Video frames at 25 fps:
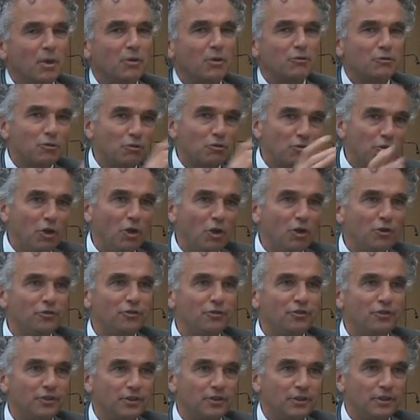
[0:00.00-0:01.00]
Yeah, we want you results. You don't
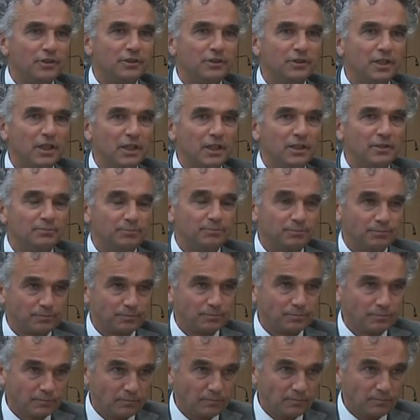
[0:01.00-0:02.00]
want results, just yeah.
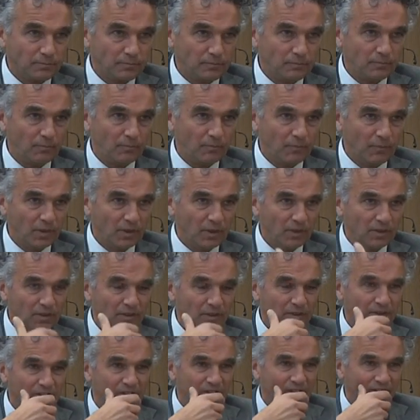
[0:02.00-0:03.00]
acknowledgement. And therefore we
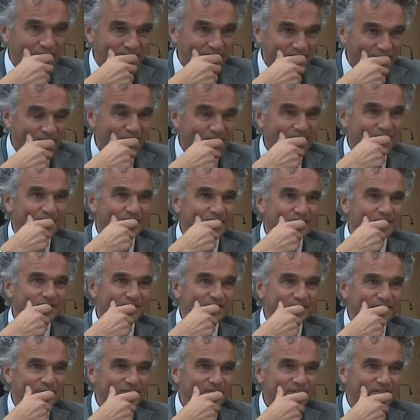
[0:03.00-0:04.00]
were wondering, yeah.
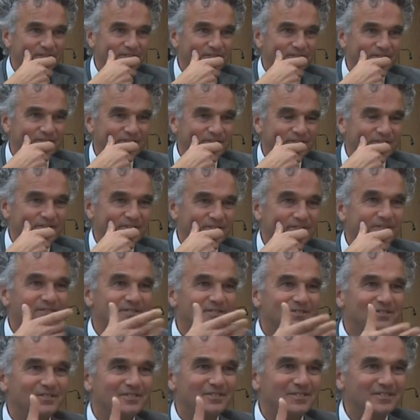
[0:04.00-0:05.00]
uh, because Sarah also
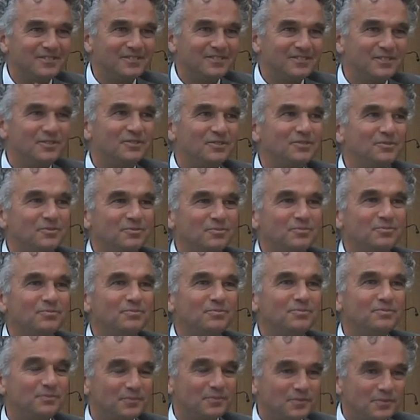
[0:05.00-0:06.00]
spoke to you during her
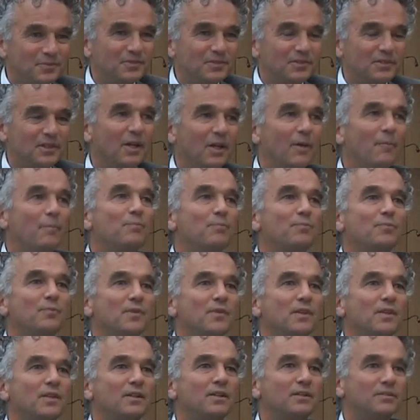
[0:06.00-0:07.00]
preparations yeah. for
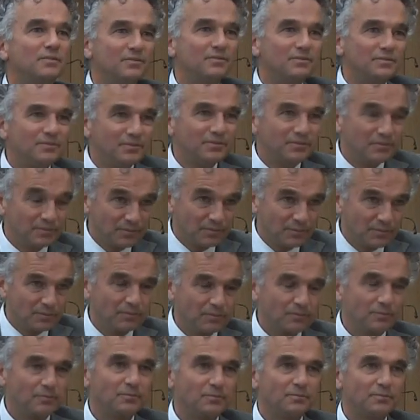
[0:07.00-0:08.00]
the Marianne van Loon
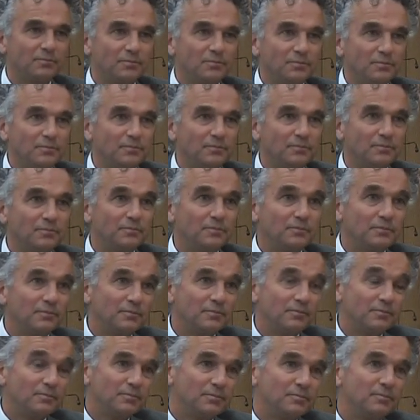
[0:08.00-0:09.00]
interview,
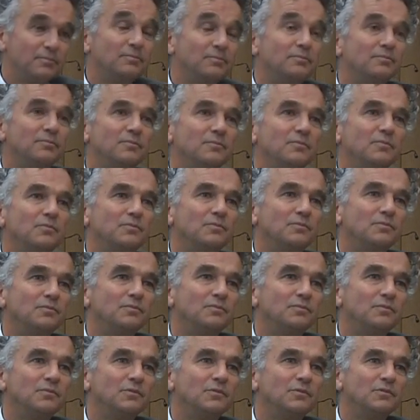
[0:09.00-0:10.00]
how has Shell
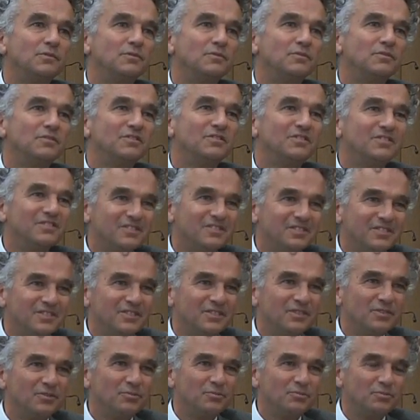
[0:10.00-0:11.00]
concretely
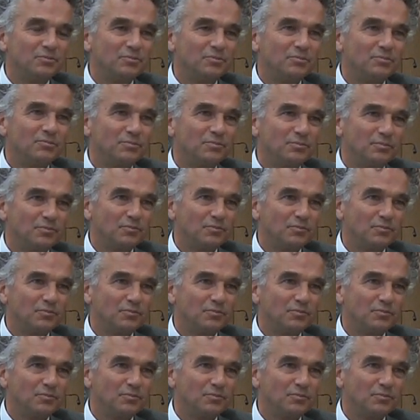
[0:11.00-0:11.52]
changed as a